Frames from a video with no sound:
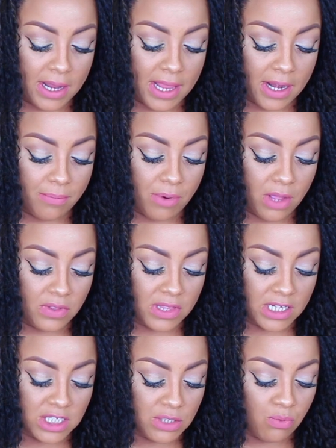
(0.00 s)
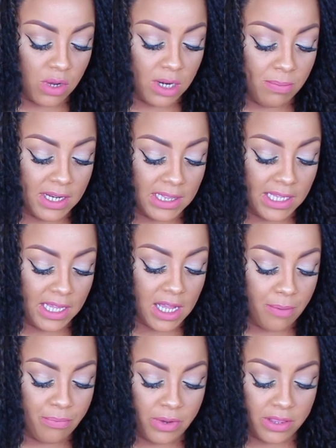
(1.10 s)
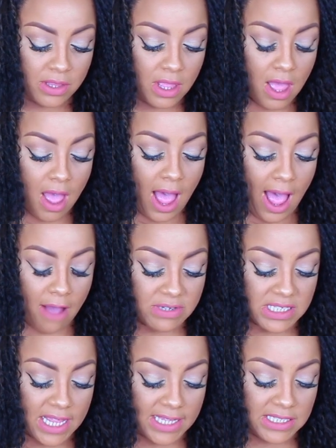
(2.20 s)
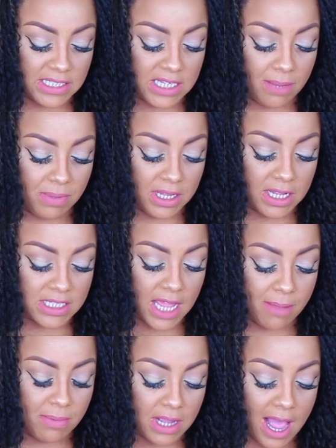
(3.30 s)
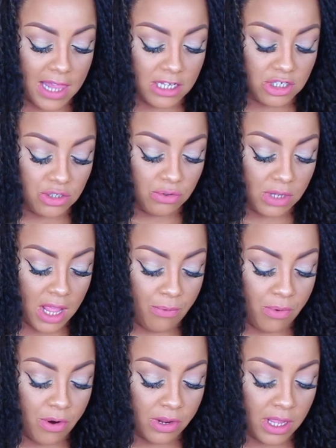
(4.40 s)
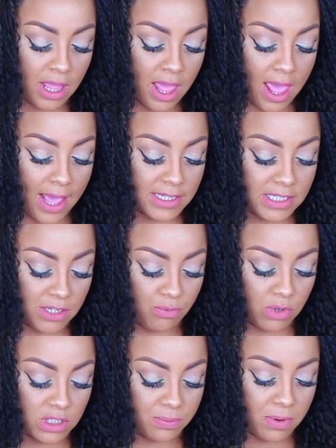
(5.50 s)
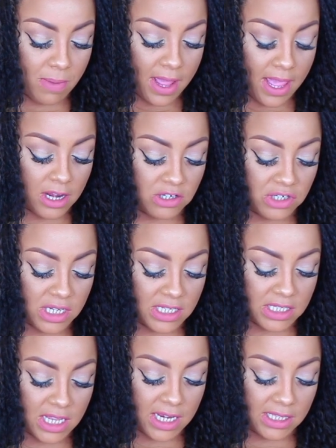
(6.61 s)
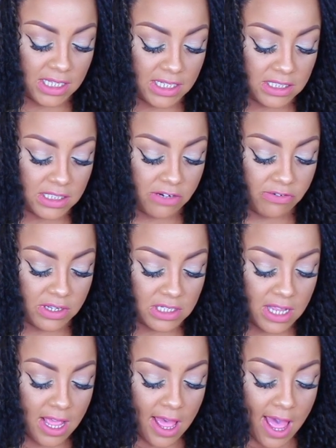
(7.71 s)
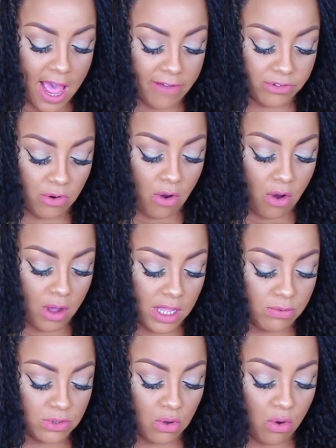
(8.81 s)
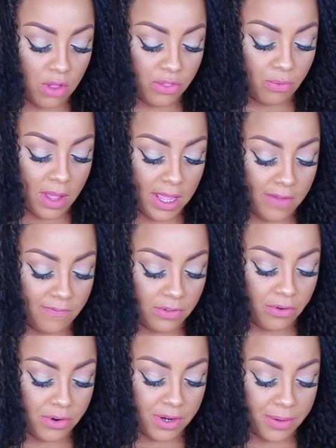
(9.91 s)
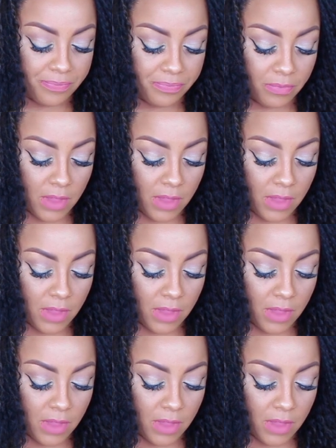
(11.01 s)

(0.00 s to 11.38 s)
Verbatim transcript: man had a brother that she wanted me to link up with. I was hesitant because I am a college student and working and didn't want to put my energy into anything serious. After all, he was all the way in Florida.